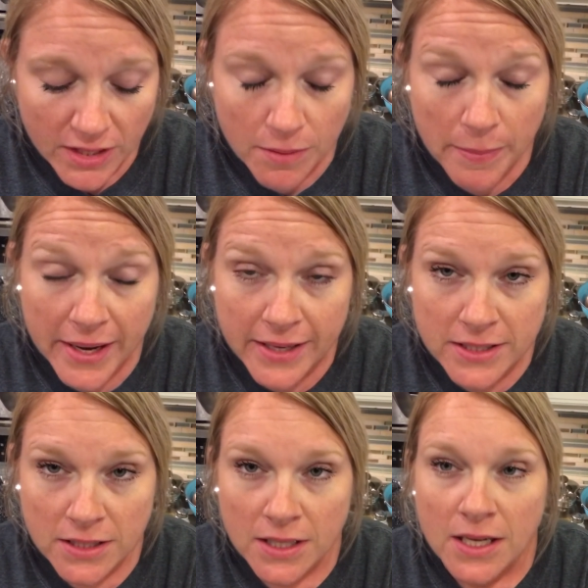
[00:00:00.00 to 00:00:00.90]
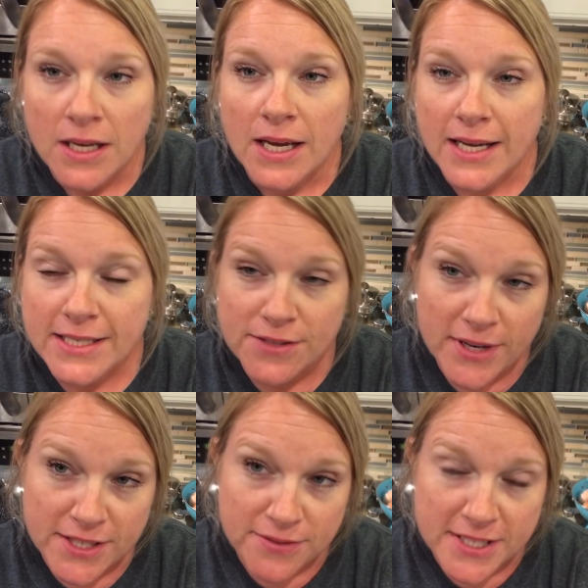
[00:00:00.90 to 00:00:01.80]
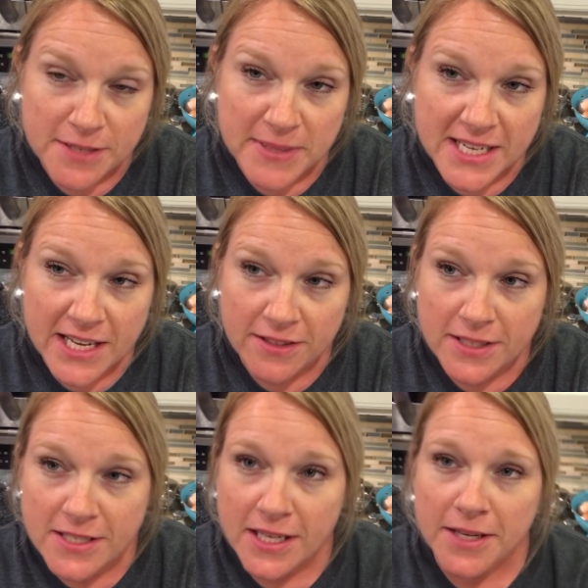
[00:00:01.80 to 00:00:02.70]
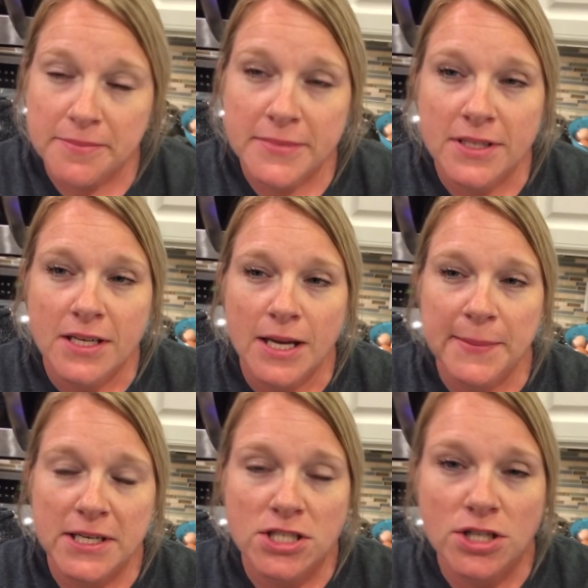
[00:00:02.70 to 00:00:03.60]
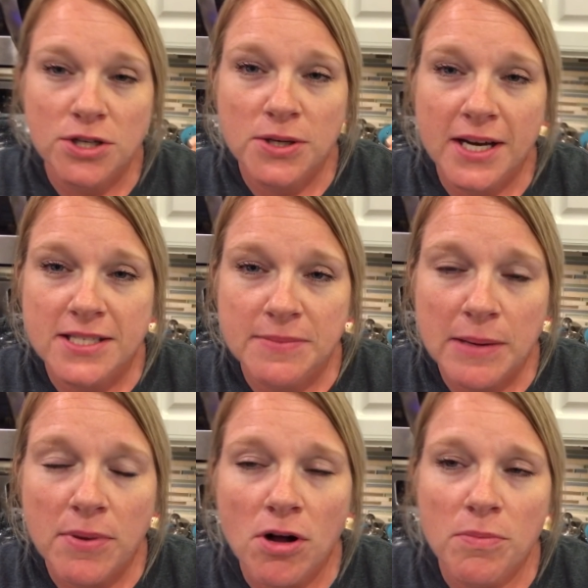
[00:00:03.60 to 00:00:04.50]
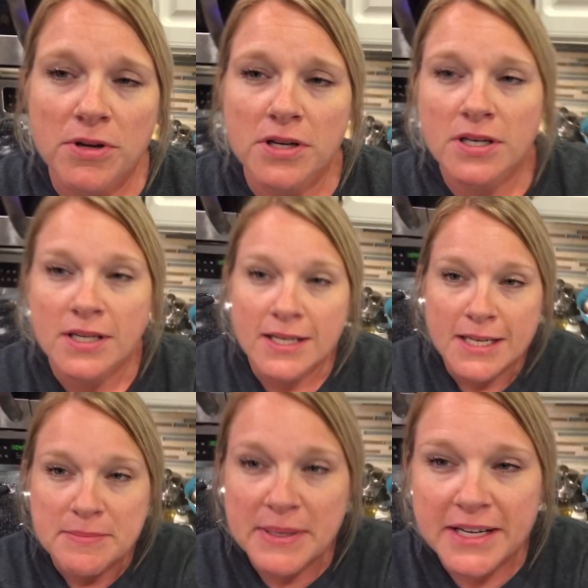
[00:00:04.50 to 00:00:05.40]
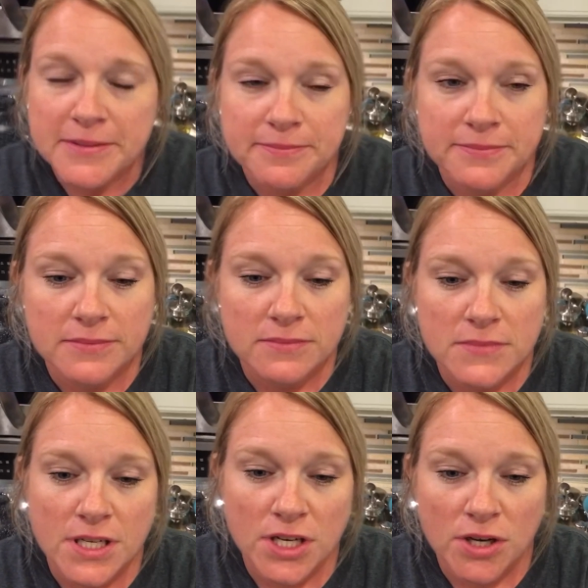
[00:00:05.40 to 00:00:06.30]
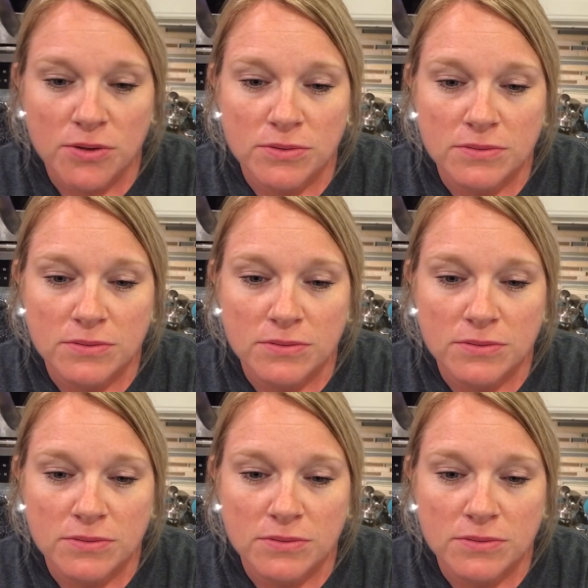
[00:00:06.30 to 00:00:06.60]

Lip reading: But I did write the recipe down this time. I'm going to show you guys in my ball book. But, you know,